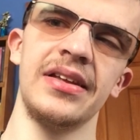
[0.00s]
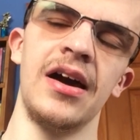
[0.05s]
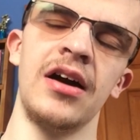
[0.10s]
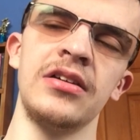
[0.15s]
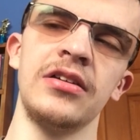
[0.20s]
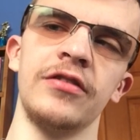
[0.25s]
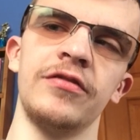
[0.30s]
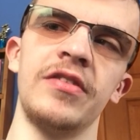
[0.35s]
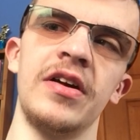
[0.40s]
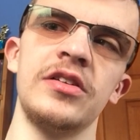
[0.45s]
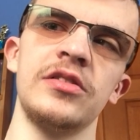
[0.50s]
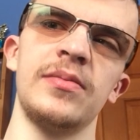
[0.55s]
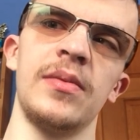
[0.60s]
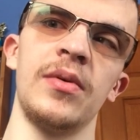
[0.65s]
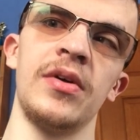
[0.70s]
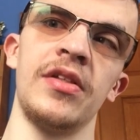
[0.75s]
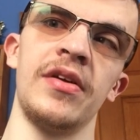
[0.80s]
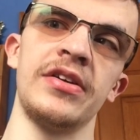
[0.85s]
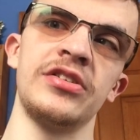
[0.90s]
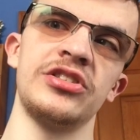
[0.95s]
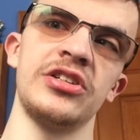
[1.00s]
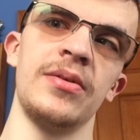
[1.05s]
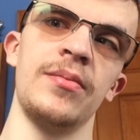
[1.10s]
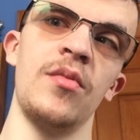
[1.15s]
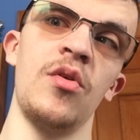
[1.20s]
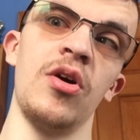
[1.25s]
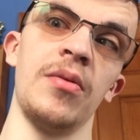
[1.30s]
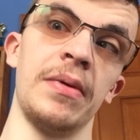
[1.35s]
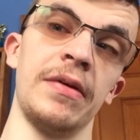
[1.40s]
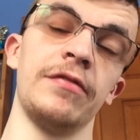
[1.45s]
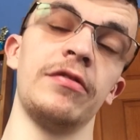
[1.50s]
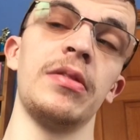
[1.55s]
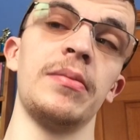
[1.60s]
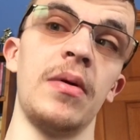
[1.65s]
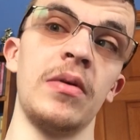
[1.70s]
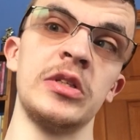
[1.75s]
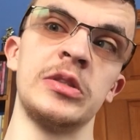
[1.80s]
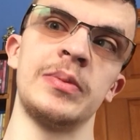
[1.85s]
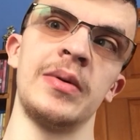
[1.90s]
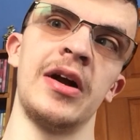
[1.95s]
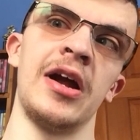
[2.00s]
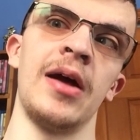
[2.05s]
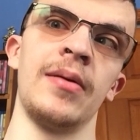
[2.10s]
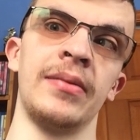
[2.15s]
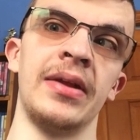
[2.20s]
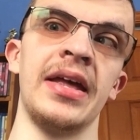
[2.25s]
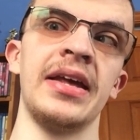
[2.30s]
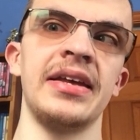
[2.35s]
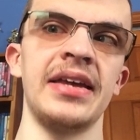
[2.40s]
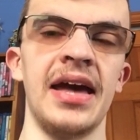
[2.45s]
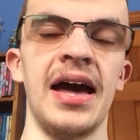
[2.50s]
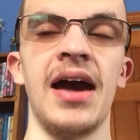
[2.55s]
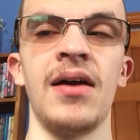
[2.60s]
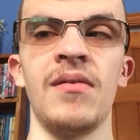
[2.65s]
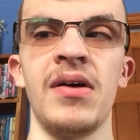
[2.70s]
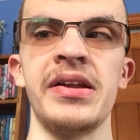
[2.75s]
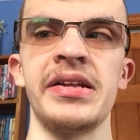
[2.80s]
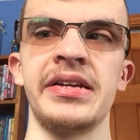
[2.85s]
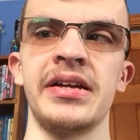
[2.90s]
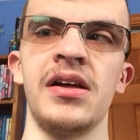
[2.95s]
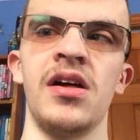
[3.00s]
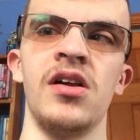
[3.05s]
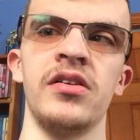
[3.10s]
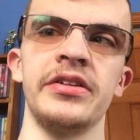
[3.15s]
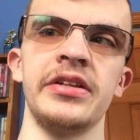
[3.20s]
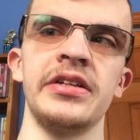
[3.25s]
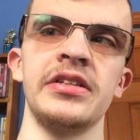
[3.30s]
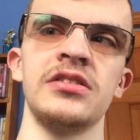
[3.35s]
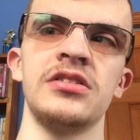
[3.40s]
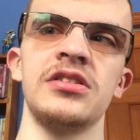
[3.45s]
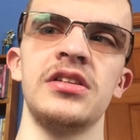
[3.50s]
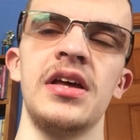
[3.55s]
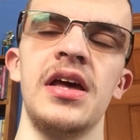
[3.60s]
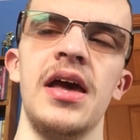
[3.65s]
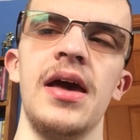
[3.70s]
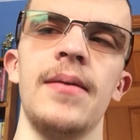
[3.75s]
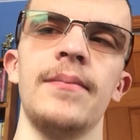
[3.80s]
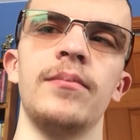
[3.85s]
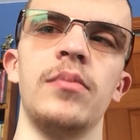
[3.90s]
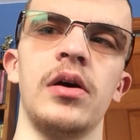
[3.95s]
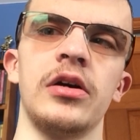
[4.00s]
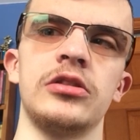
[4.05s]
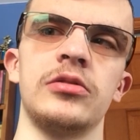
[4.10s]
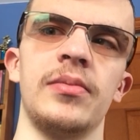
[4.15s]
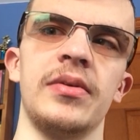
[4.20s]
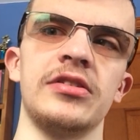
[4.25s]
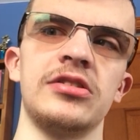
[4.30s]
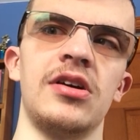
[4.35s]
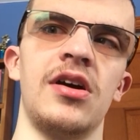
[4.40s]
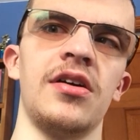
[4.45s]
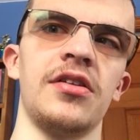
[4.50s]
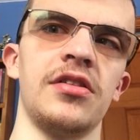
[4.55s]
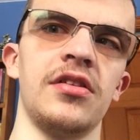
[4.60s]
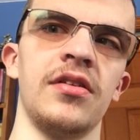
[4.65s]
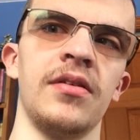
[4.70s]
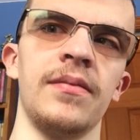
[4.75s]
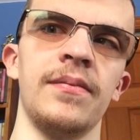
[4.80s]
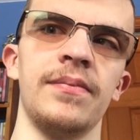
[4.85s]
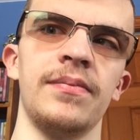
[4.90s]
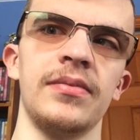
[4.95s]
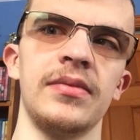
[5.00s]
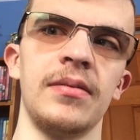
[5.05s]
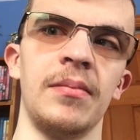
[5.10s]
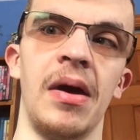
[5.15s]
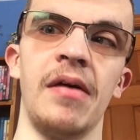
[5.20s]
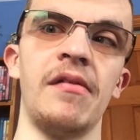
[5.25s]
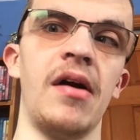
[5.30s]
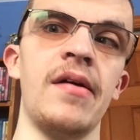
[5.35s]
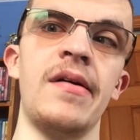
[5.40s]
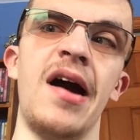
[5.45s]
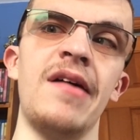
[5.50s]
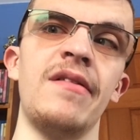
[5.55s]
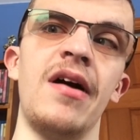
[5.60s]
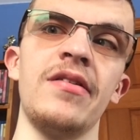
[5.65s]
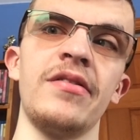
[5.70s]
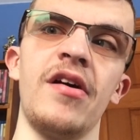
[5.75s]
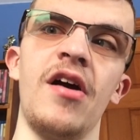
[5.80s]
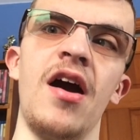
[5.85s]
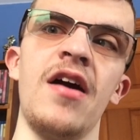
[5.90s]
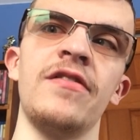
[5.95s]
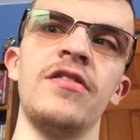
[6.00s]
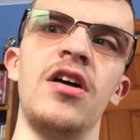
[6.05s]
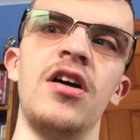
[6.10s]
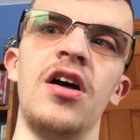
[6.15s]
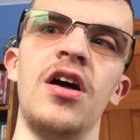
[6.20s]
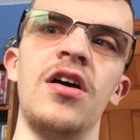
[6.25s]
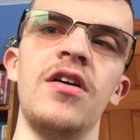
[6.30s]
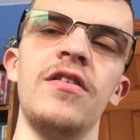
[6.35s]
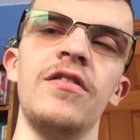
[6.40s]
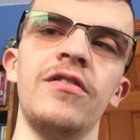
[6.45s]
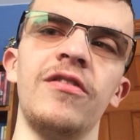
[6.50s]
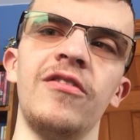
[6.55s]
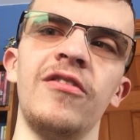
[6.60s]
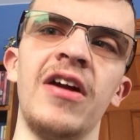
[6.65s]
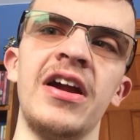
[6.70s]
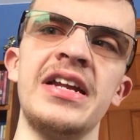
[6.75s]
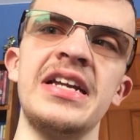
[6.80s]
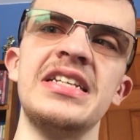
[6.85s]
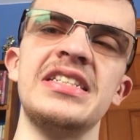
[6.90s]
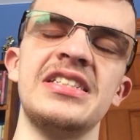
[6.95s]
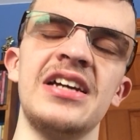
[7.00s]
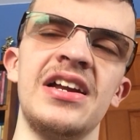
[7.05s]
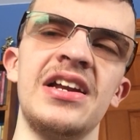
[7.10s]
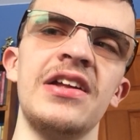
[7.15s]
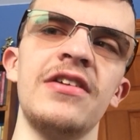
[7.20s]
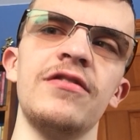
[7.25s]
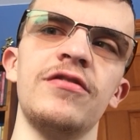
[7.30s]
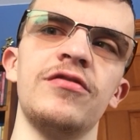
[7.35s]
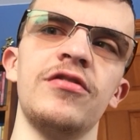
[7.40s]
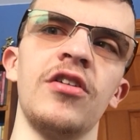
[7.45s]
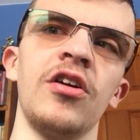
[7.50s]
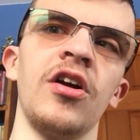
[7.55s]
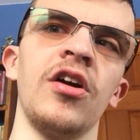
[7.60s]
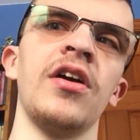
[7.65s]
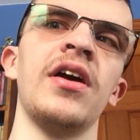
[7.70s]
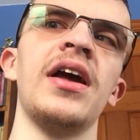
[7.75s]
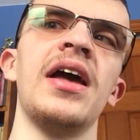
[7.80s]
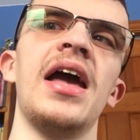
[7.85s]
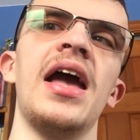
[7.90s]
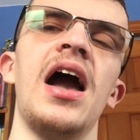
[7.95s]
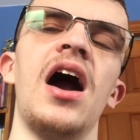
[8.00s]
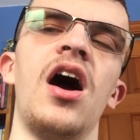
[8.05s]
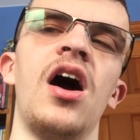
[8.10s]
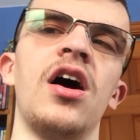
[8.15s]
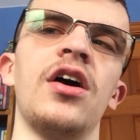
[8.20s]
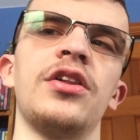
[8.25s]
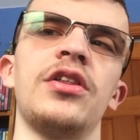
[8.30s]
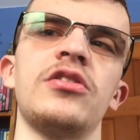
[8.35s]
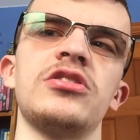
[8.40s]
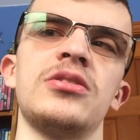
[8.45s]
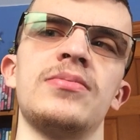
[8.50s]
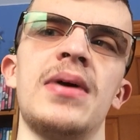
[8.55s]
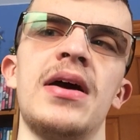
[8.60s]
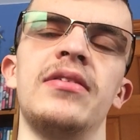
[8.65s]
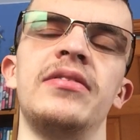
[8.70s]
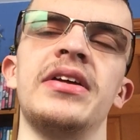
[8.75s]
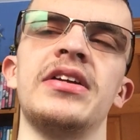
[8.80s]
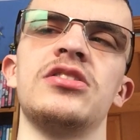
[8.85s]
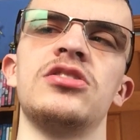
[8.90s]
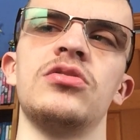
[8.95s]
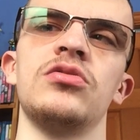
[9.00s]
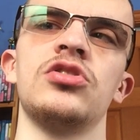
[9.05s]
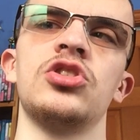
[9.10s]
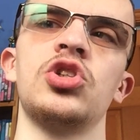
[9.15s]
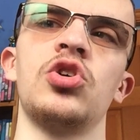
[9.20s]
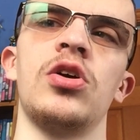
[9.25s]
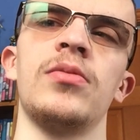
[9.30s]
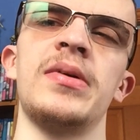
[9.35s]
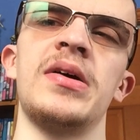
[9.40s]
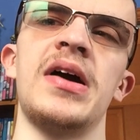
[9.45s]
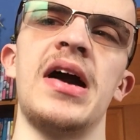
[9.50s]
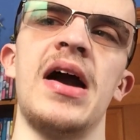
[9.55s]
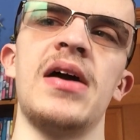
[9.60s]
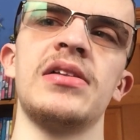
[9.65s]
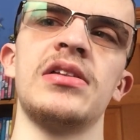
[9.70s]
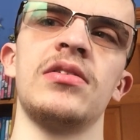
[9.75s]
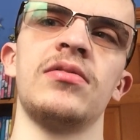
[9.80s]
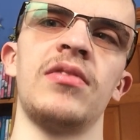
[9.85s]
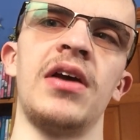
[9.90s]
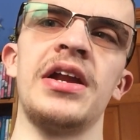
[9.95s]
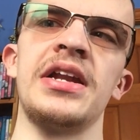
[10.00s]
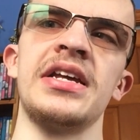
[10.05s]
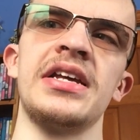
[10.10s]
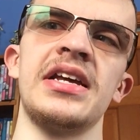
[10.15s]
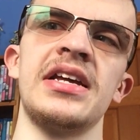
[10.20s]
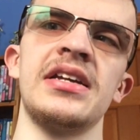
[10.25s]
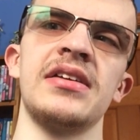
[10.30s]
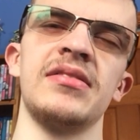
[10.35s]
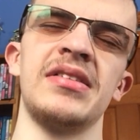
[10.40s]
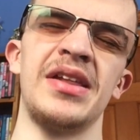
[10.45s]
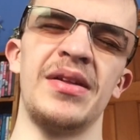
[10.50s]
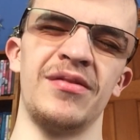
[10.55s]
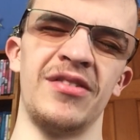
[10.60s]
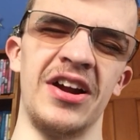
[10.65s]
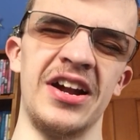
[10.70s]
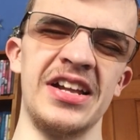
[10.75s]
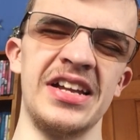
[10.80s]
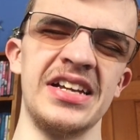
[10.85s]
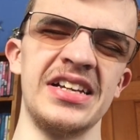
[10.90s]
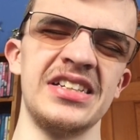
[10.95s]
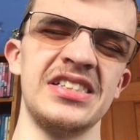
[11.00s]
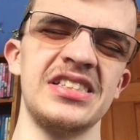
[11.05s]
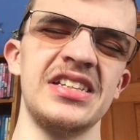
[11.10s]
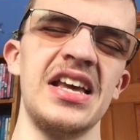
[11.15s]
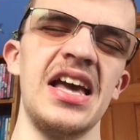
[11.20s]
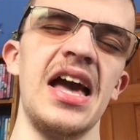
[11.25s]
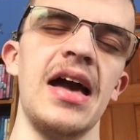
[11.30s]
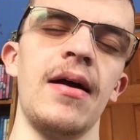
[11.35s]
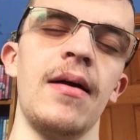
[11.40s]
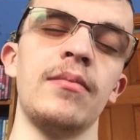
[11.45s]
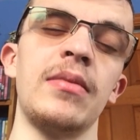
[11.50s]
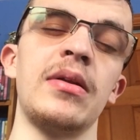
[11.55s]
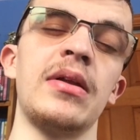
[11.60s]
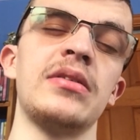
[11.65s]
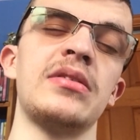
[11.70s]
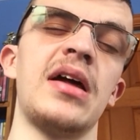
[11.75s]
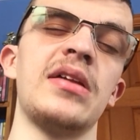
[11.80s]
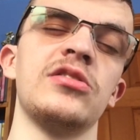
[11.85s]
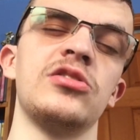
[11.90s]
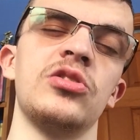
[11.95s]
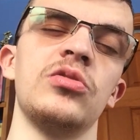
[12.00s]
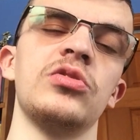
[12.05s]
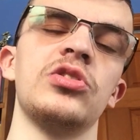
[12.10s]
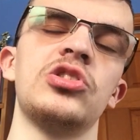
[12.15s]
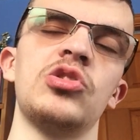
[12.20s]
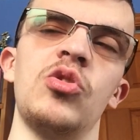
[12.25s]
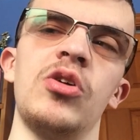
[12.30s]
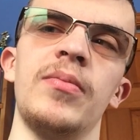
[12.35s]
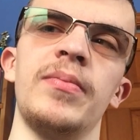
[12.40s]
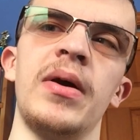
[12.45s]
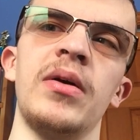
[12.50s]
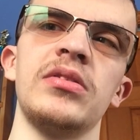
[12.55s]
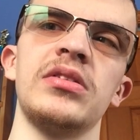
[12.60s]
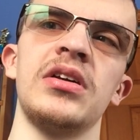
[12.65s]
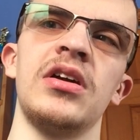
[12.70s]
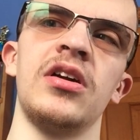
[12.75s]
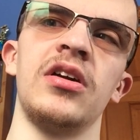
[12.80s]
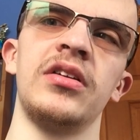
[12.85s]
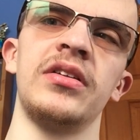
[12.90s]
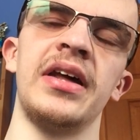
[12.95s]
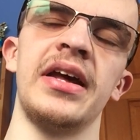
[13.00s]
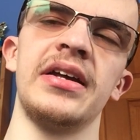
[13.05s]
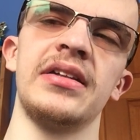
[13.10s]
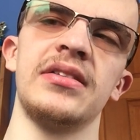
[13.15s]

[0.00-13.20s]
on the fence about whether I should get more. But for the most part, I'm like, yeah, I want to get all these books from this author. I mean, I've already done it for authors I'm not really too sure about how their writing is. I'm not too sure about their